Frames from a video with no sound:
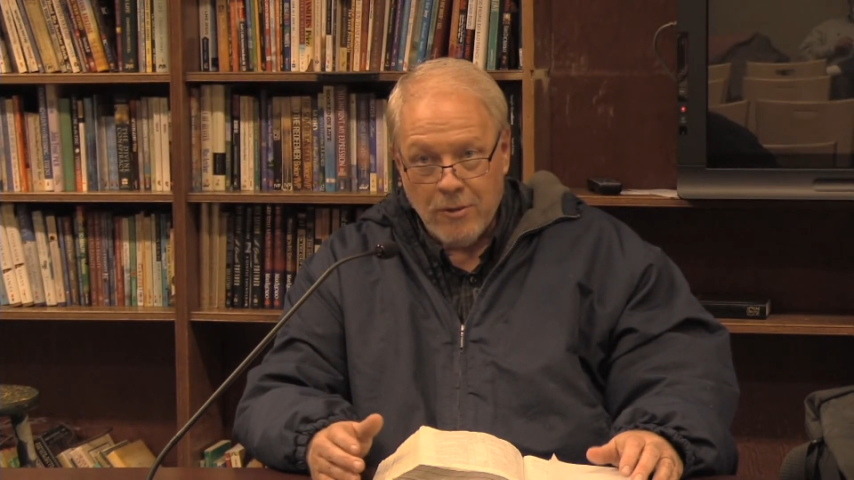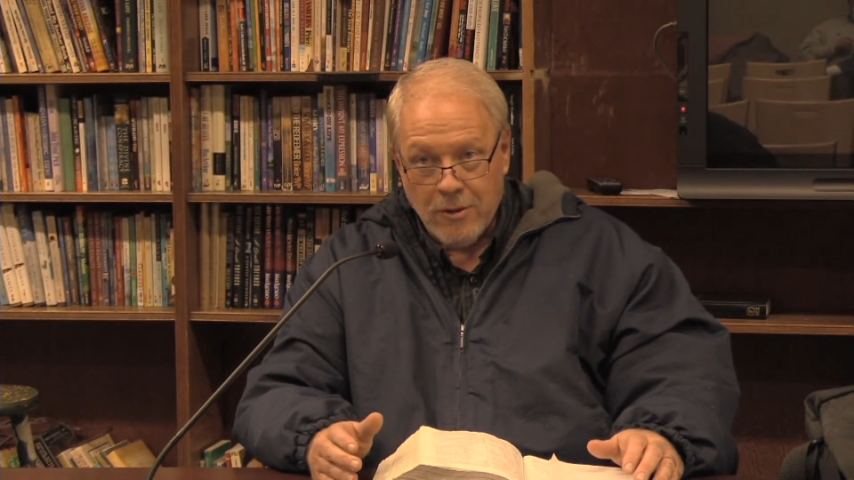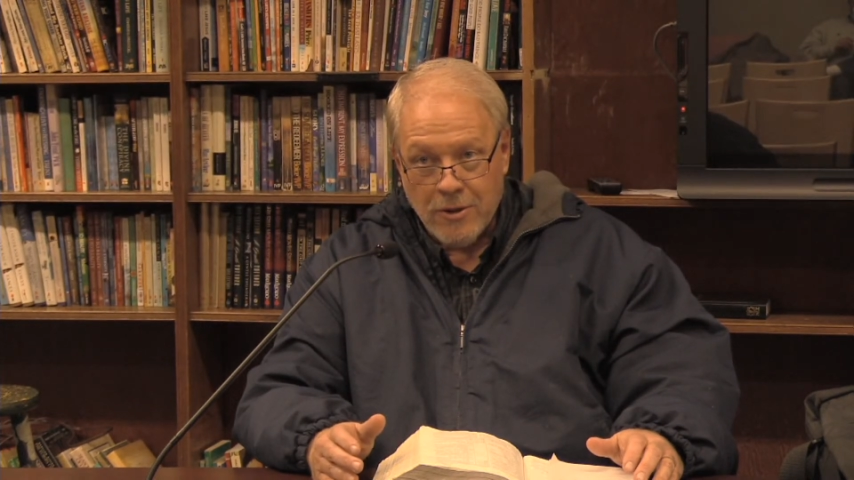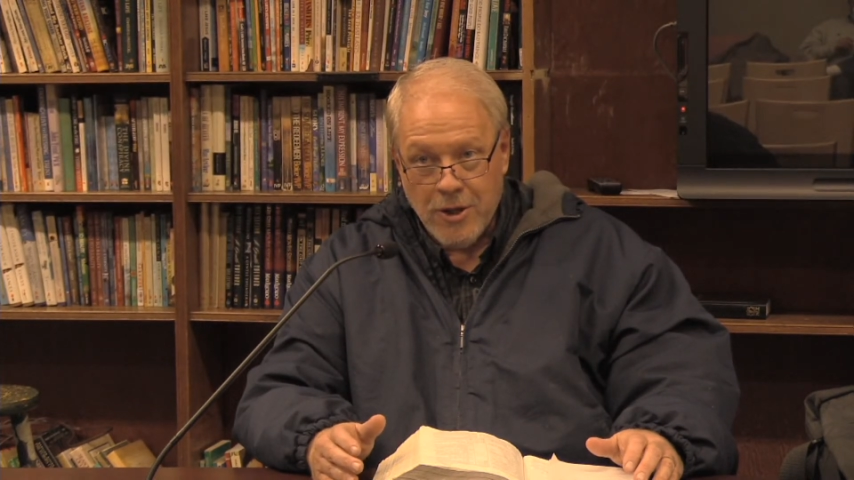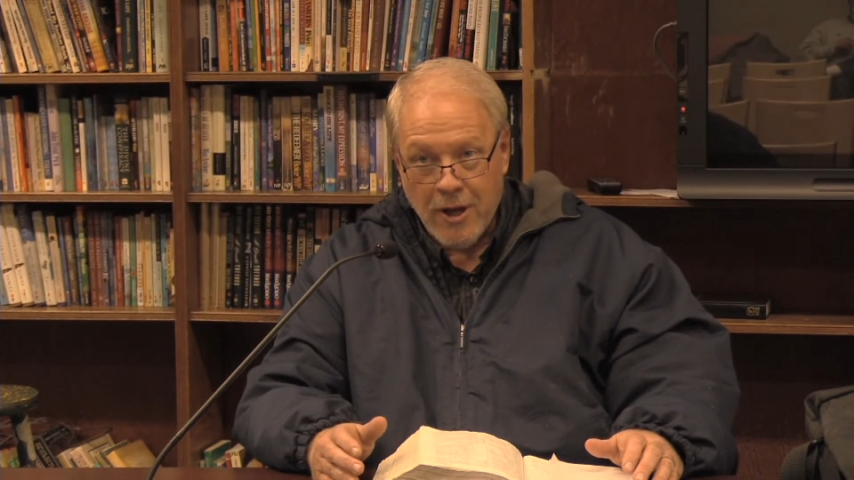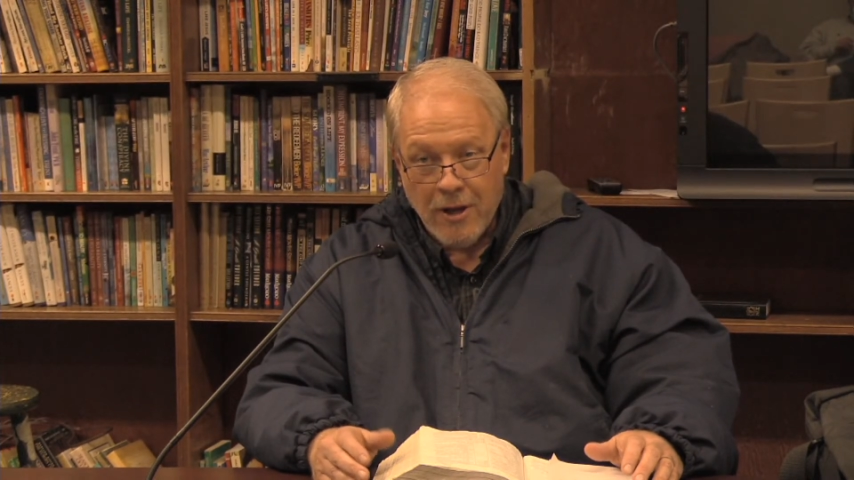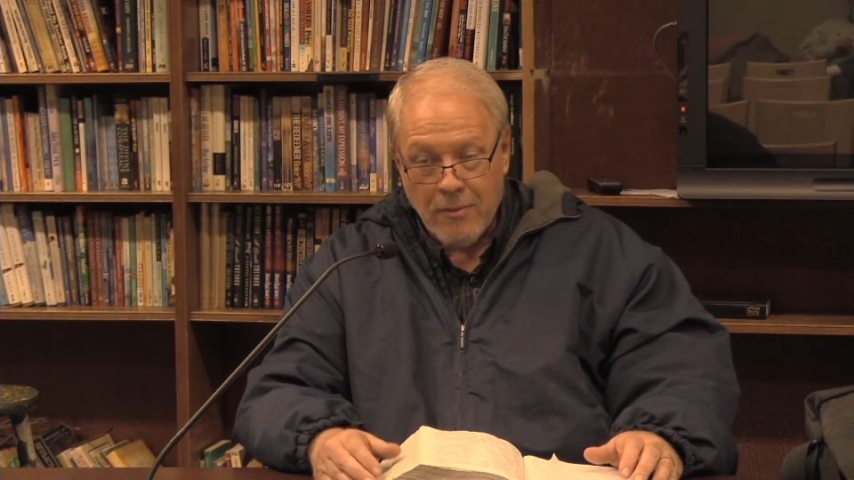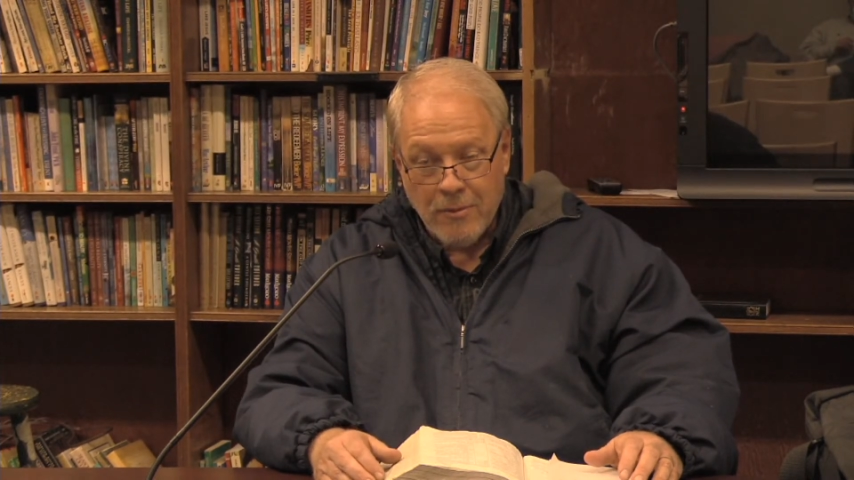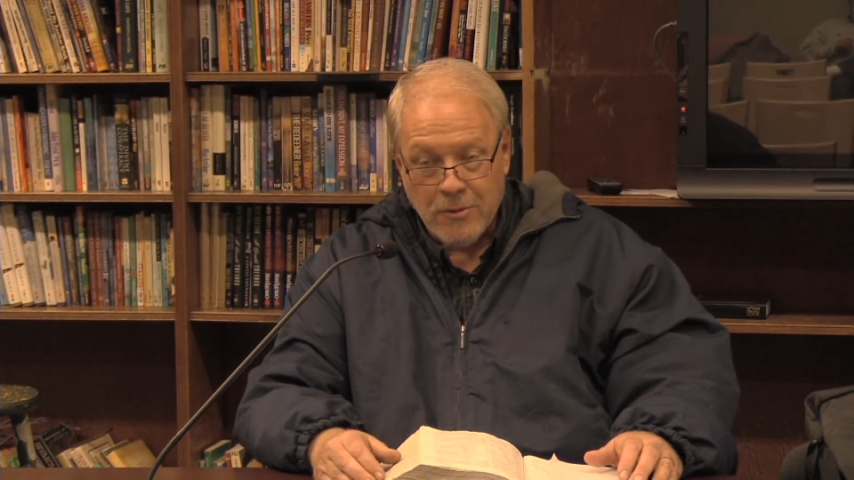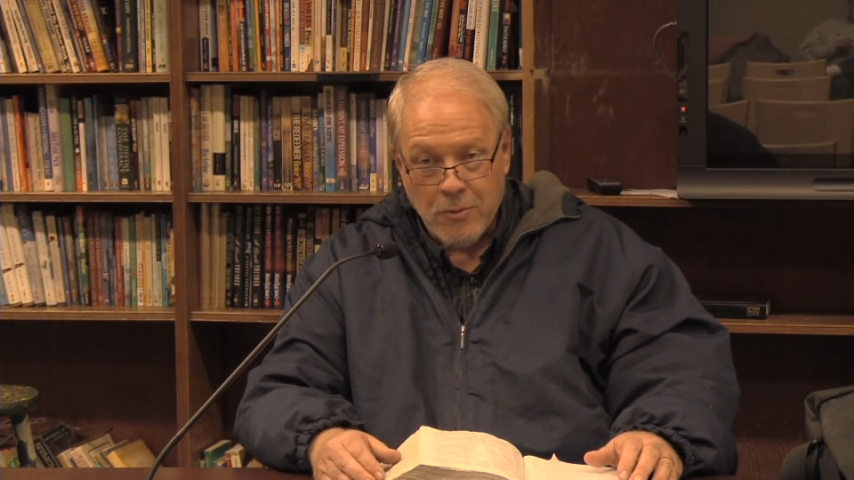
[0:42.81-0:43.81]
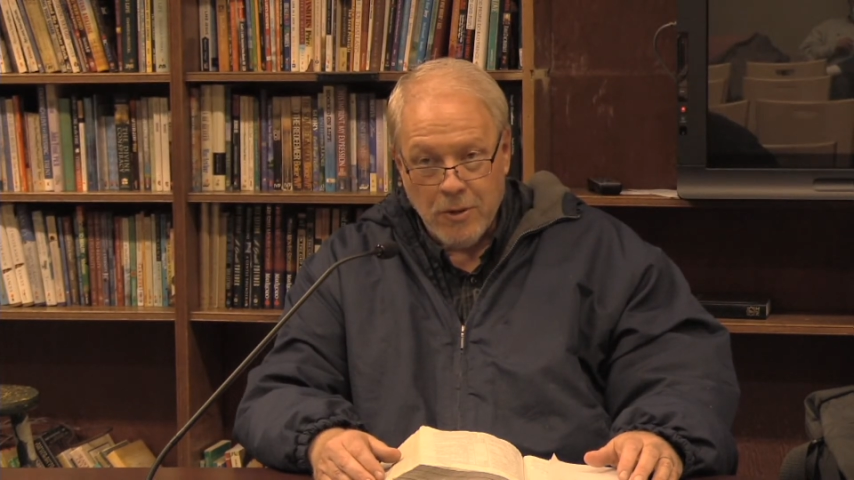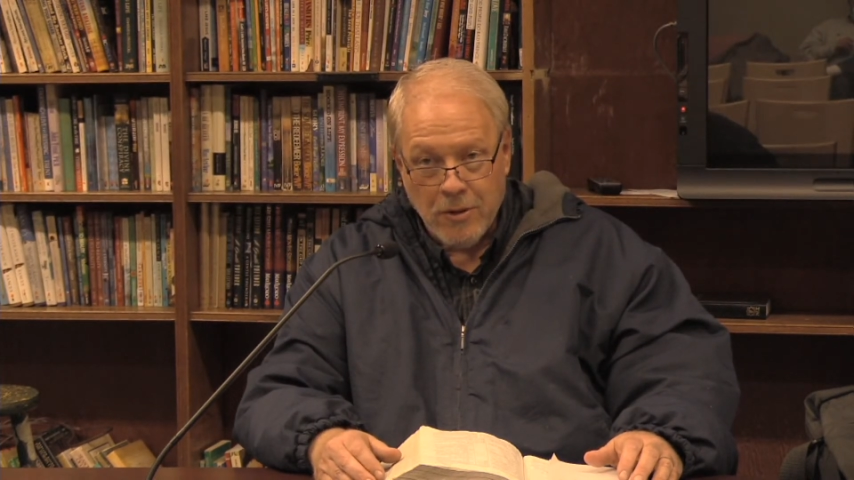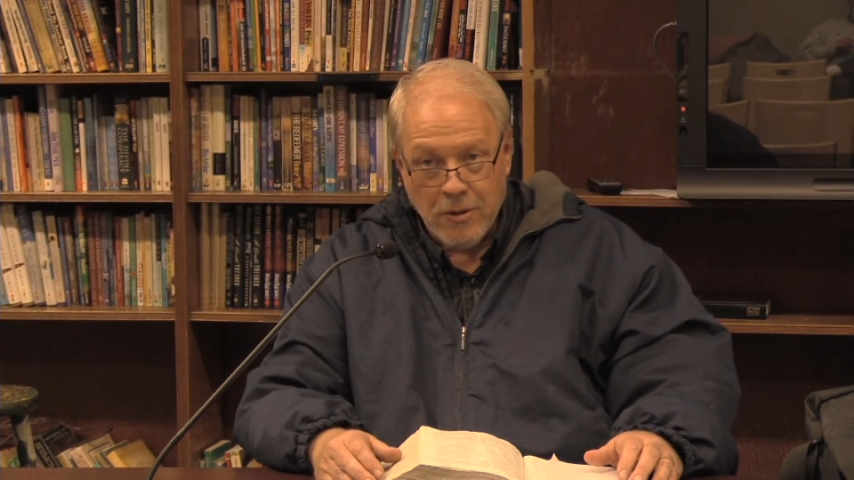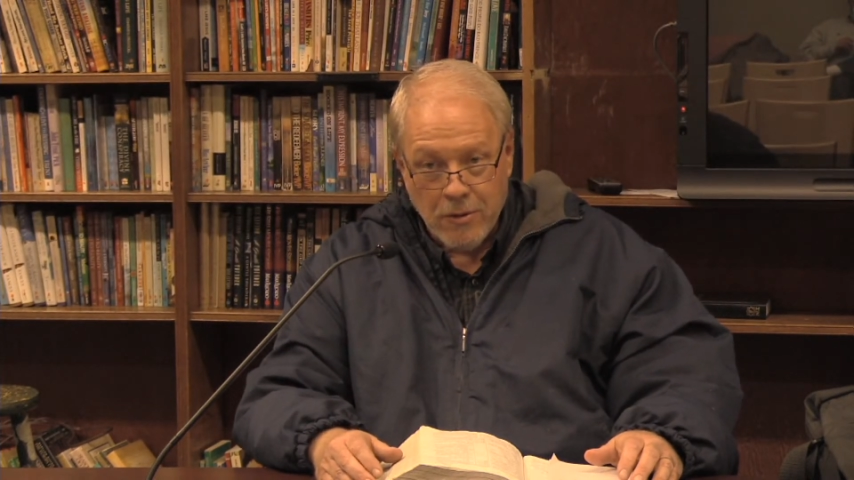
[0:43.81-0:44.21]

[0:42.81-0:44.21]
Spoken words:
or Jacob as we